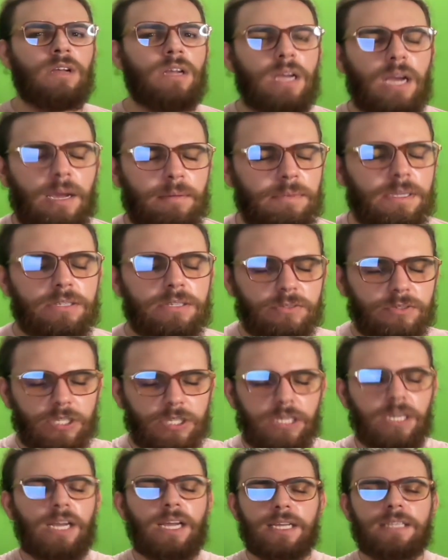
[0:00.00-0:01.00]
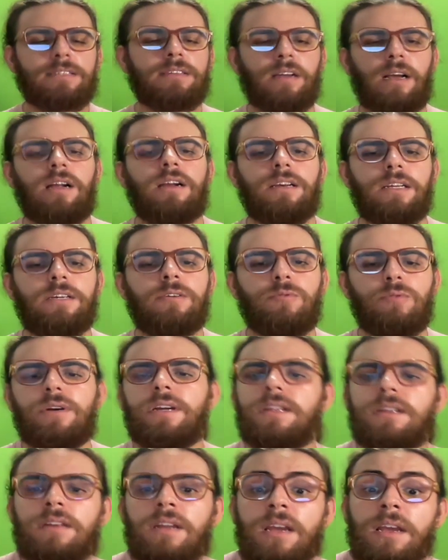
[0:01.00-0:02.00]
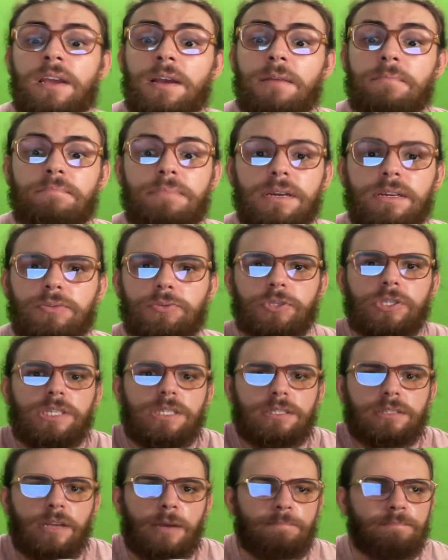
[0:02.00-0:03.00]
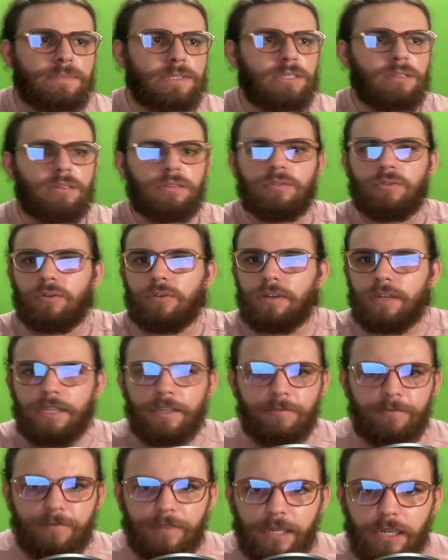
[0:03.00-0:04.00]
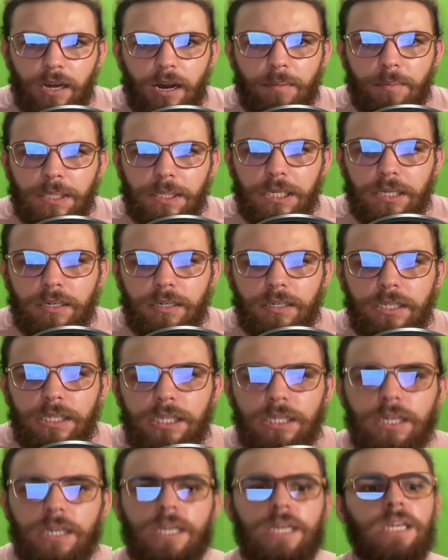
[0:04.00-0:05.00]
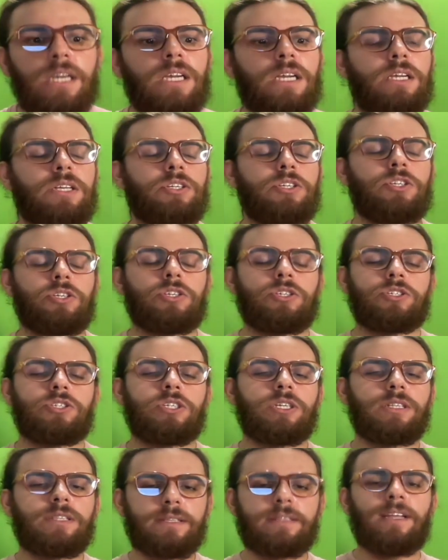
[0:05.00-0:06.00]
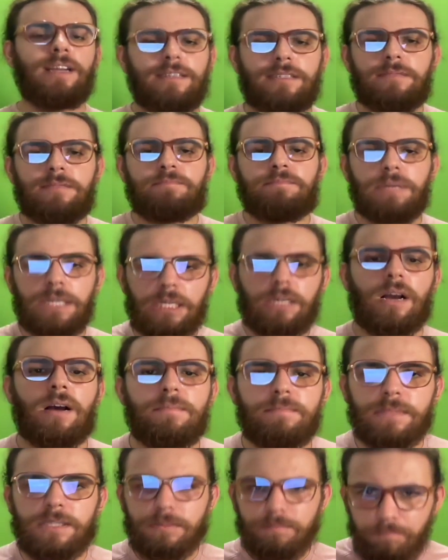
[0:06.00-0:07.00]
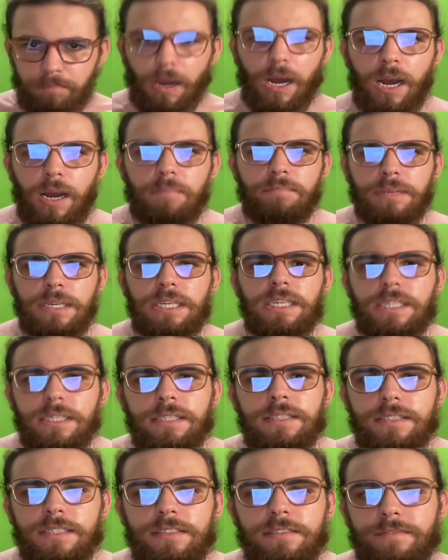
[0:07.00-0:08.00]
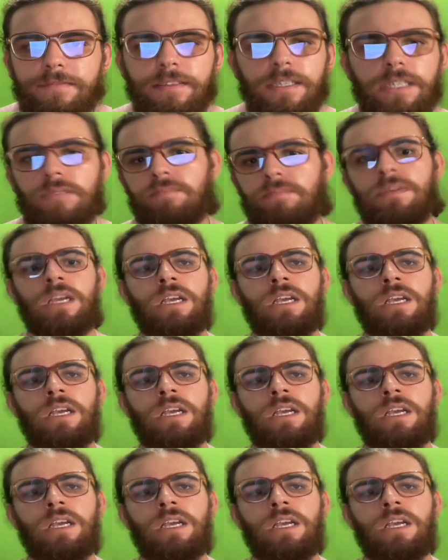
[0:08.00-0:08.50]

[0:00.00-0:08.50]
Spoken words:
I mean, she has Harley Quinn, but she's absolutely phenomenal here. She thus becomes Barbie in this film.